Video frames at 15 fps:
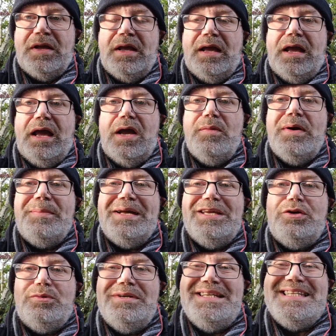how am I
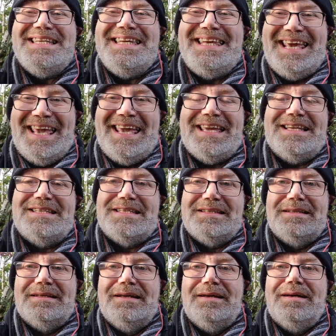going to get
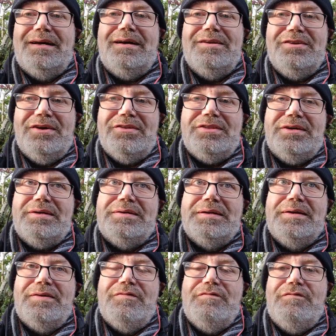another
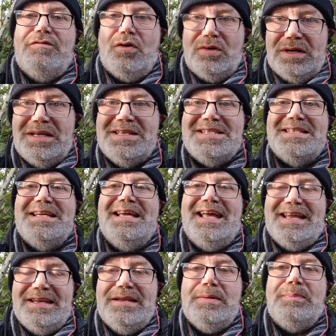voice
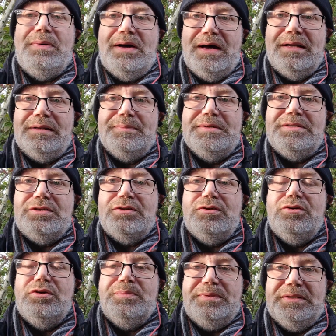in the Parliament
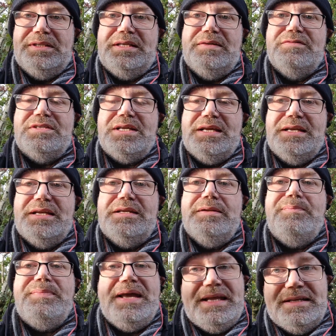who believes in
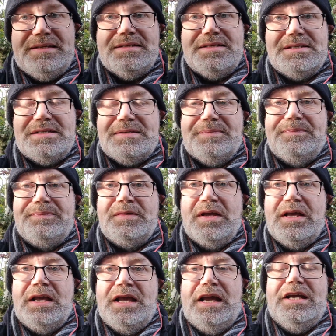independence?
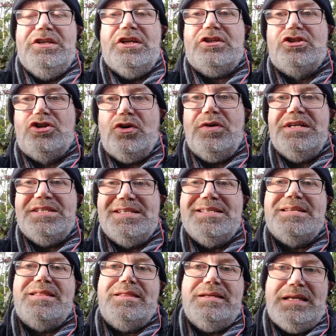And your choice is
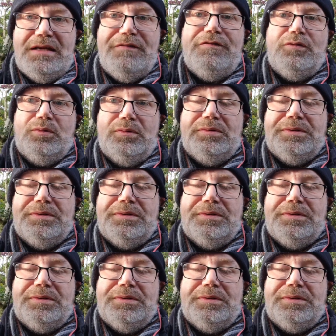threefold.